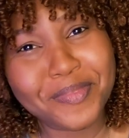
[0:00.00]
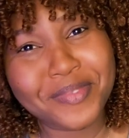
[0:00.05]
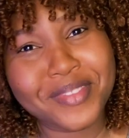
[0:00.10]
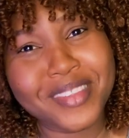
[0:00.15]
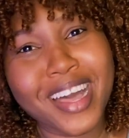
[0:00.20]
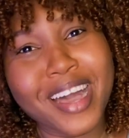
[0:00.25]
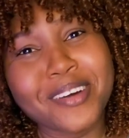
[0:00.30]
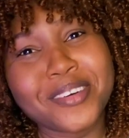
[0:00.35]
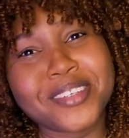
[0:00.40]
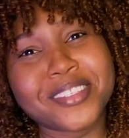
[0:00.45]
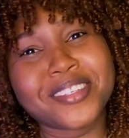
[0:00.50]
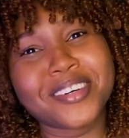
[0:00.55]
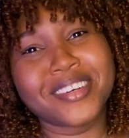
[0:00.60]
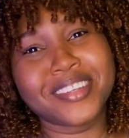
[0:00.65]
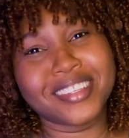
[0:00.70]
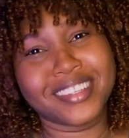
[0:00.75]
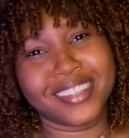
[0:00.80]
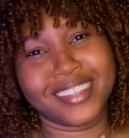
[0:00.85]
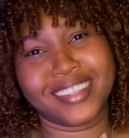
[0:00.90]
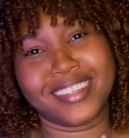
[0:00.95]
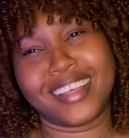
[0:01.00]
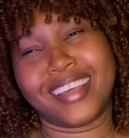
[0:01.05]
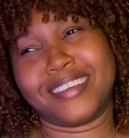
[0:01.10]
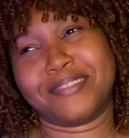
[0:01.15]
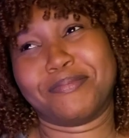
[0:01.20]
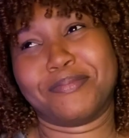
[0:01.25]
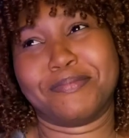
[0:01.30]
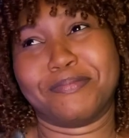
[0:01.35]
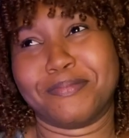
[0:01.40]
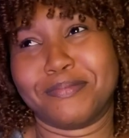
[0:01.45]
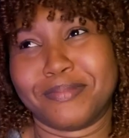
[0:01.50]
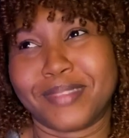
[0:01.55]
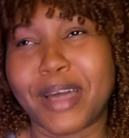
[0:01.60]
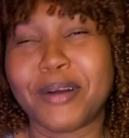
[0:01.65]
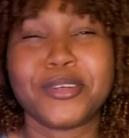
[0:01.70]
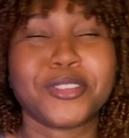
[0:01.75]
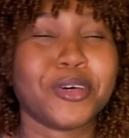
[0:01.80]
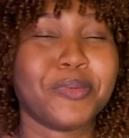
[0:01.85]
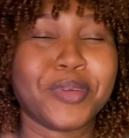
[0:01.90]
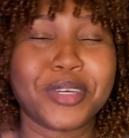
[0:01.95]
That was not
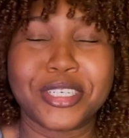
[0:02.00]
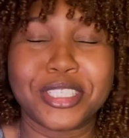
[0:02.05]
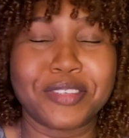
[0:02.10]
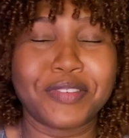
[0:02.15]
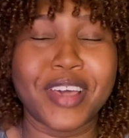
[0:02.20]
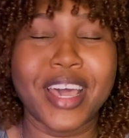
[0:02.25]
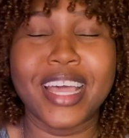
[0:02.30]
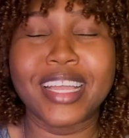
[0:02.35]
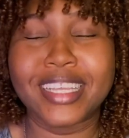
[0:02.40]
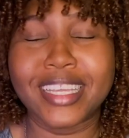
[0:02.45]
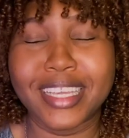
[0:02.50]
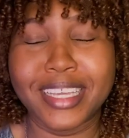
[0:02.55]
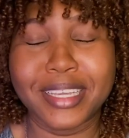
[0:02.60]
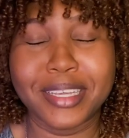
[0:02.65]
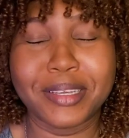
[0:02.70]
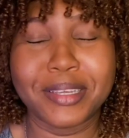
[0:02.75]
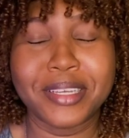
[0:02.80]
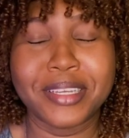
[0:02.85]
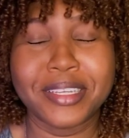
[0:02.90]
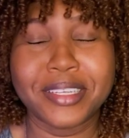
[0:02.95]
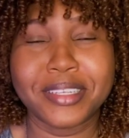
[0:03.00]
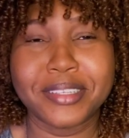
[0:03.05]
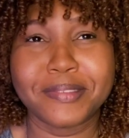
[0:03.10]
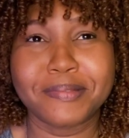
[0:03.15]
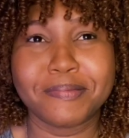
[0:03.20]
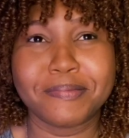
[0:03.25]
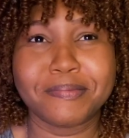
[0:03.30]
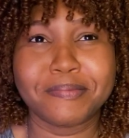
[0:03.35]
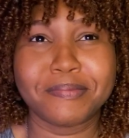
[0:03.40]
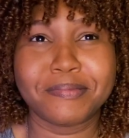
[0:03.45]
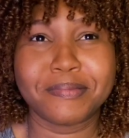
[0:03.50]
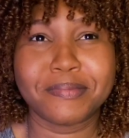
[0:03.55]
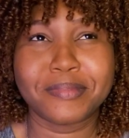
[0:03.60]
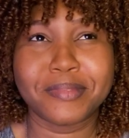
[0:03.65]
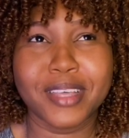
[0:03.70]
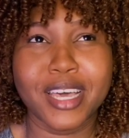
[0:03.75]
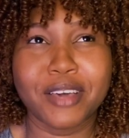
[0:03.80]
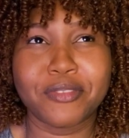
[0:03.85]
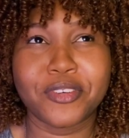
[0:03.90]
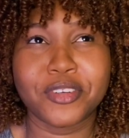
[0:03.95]
because of any
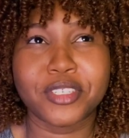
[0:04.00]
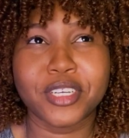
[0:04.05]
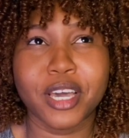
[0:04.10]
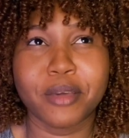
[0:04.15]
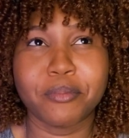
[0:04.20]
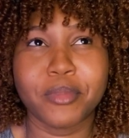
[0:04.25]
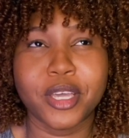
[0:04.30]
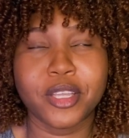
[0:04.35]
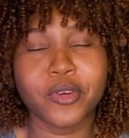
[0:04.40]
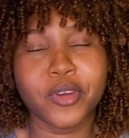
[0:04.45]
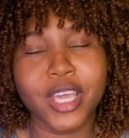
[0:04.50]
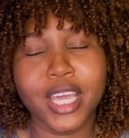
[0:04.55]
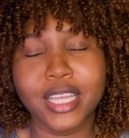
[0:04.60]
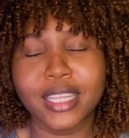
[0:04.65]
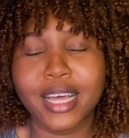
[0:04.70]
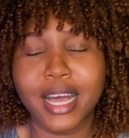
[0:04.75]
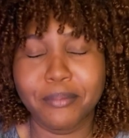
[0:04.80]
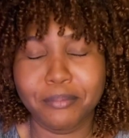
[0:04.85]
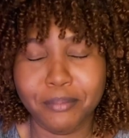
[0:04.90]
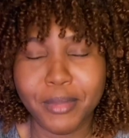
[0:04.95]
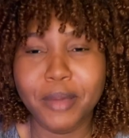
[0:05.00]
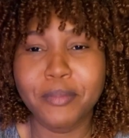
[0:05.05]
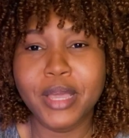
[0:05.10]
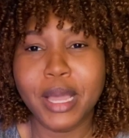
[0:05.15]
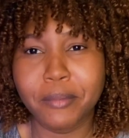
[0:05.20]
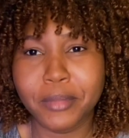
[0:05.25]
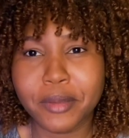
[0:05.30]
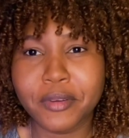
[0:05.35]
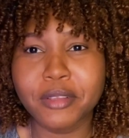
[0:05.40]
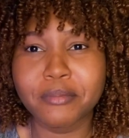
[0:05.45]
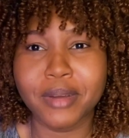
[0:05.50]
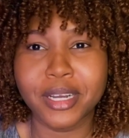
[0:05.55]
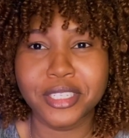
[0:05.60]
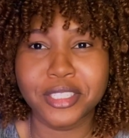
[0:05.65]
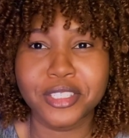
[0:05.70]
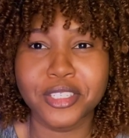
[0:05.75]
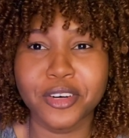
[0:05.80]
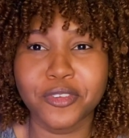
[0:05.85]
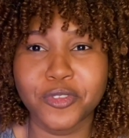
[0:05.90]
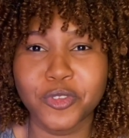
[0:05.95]
effort I made. Okay, maybe I'm giving
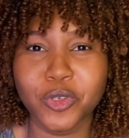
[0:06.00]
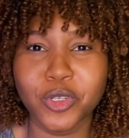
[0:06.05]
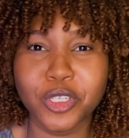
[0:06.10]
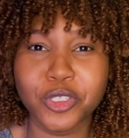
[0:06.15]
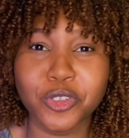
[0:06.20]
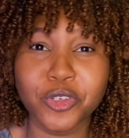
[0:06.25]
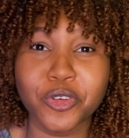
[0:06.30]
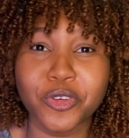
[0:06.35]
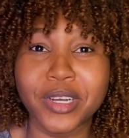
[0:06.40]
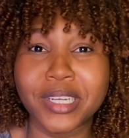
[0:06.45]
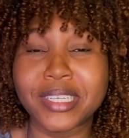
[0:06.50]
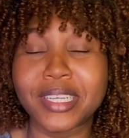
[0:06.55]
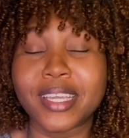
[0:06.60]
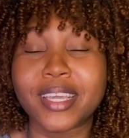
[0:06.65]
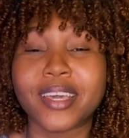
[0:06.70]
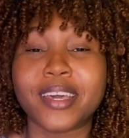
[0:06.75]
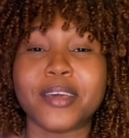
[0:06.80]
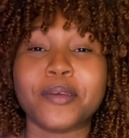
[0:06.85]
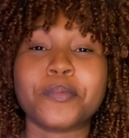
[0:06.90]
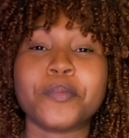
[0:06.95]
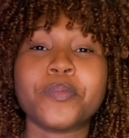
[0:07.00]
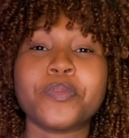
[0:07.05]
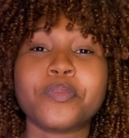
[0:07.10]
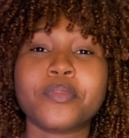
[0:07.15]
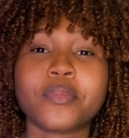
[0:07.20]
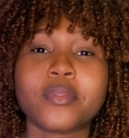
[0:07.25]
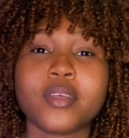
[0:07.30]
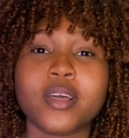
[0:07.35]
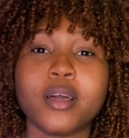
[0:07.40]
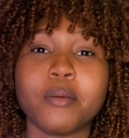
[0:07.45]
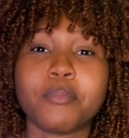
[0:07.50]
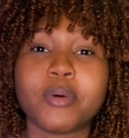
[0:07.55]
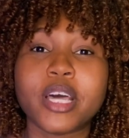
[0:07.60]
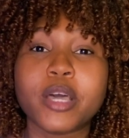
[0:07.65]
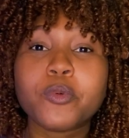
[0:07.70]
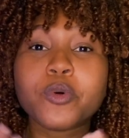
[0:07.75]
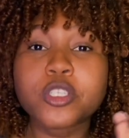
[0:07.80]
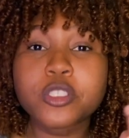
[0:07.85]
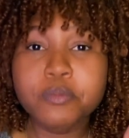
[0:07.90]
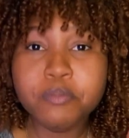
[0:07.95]
myself too little credit here, but it
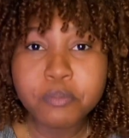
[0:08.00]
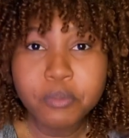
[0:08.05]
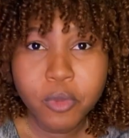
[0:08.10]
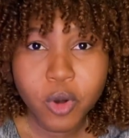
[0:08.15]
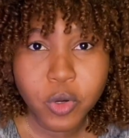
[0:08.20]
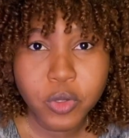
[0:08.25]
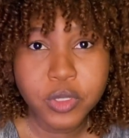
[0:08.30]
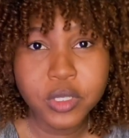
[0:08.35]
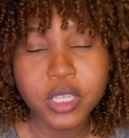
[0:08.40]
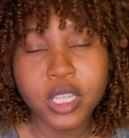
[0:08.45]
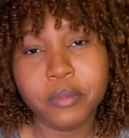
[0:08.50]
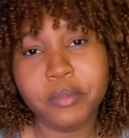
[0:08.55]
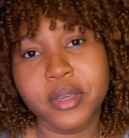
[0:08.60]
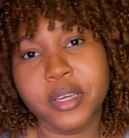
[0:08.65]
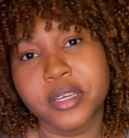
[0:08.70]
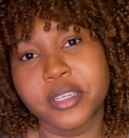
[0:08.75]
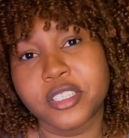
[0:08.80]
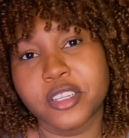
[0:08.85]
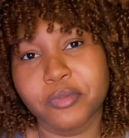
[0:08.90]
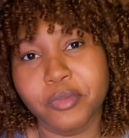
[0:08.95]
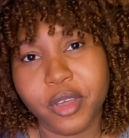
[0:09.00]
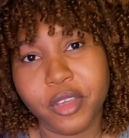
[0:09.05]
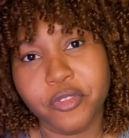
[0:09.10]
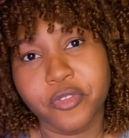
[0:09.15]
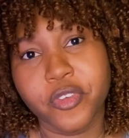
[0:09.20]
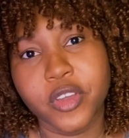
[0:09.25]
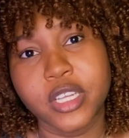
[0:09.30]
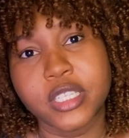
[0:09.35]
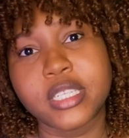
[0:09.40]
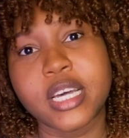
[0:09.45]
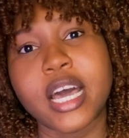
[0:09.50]
was mostly because of my friends.